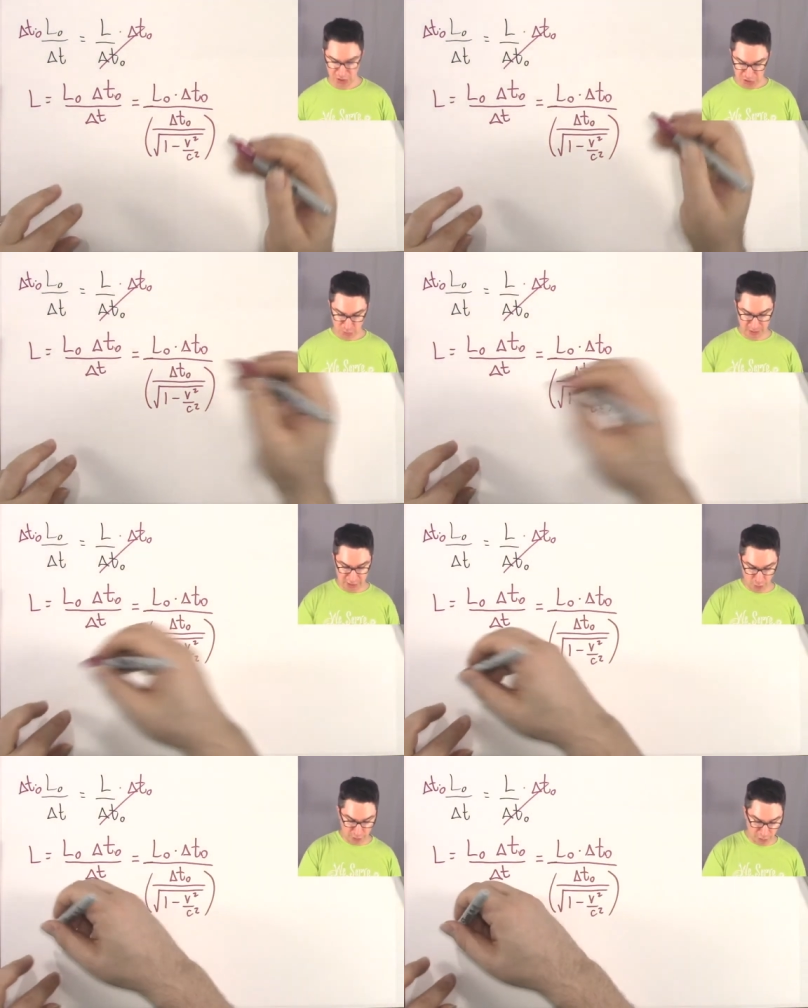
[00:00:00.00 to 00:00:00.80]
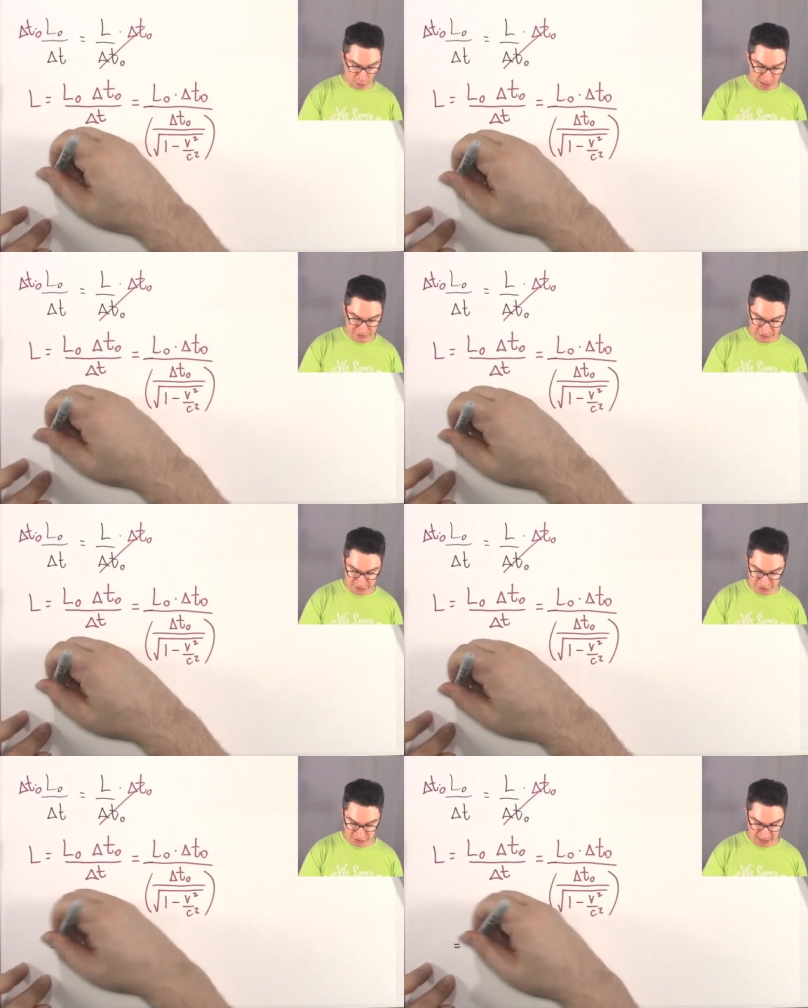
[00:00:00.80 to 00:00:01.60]
So we can rewrite
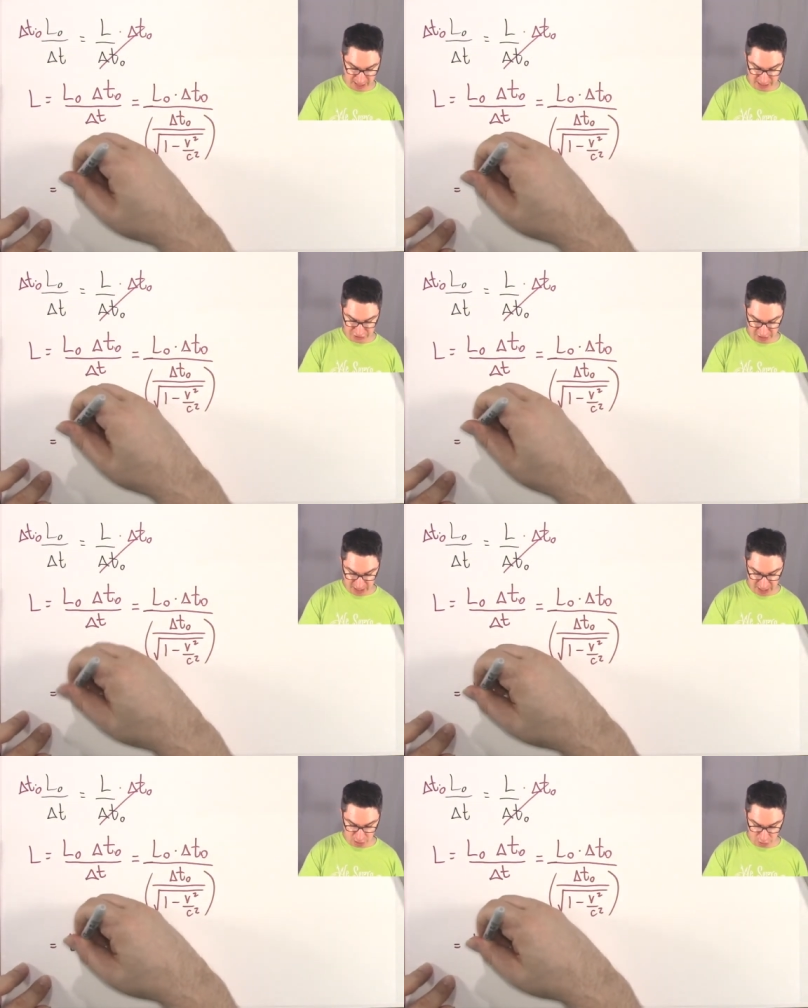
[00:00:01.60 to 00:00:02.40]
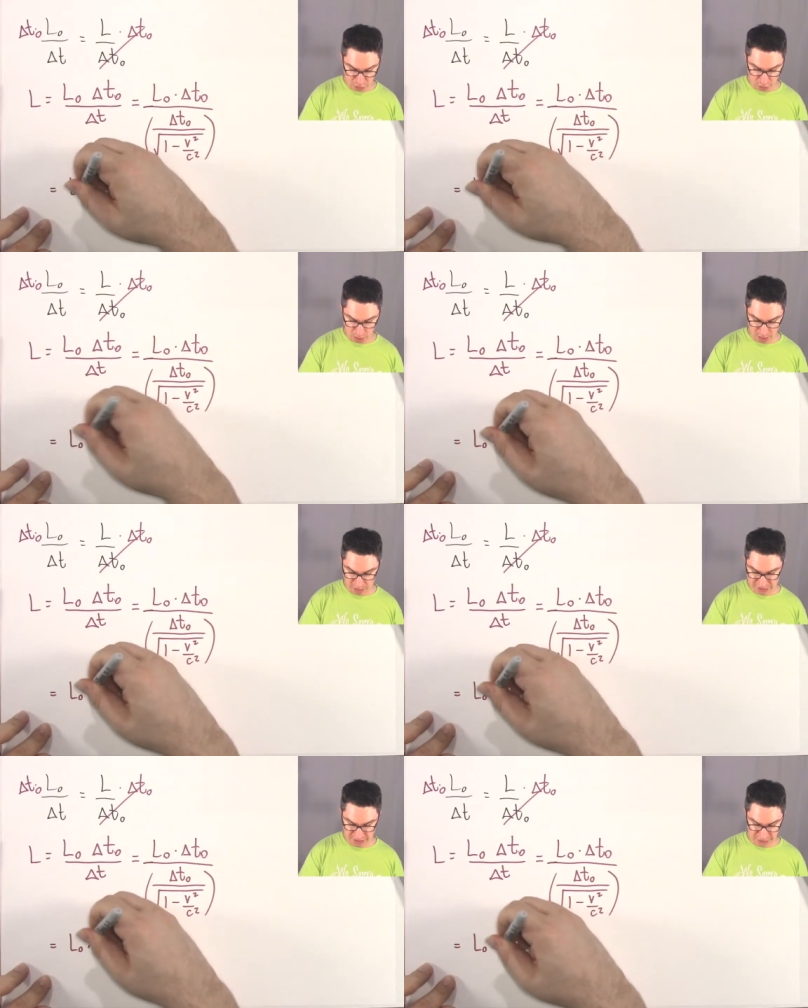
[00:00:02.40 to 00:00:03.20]
this as L naught
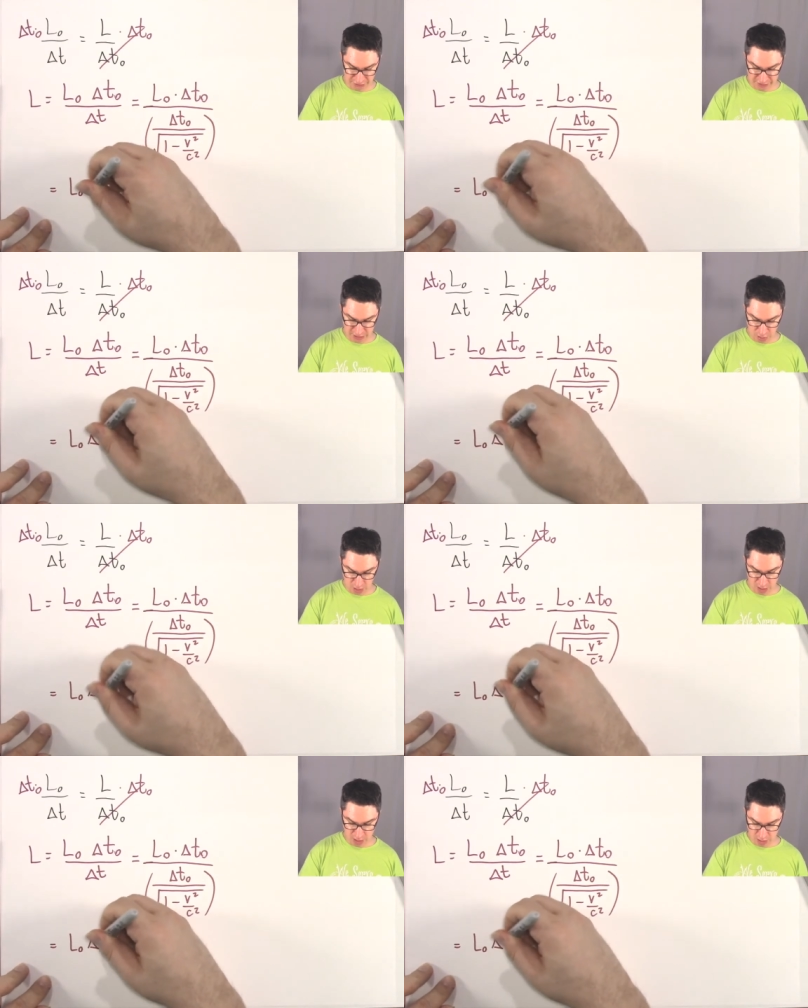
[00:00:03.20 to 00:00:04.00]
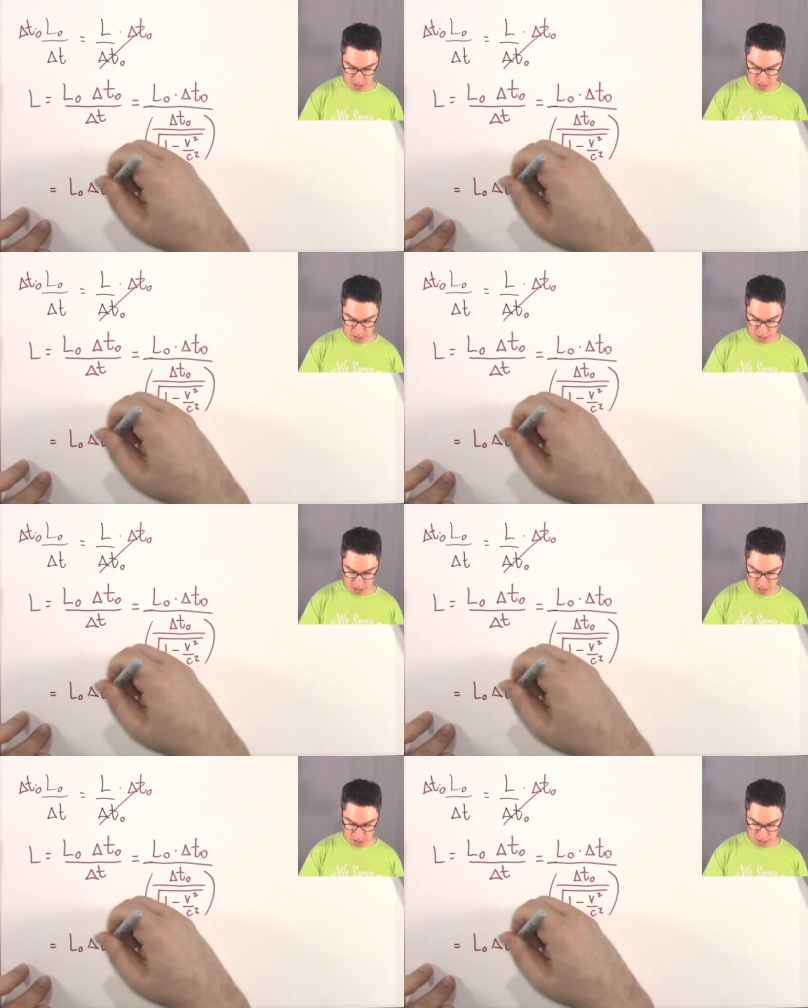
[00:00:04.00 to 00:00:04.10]
delta T naught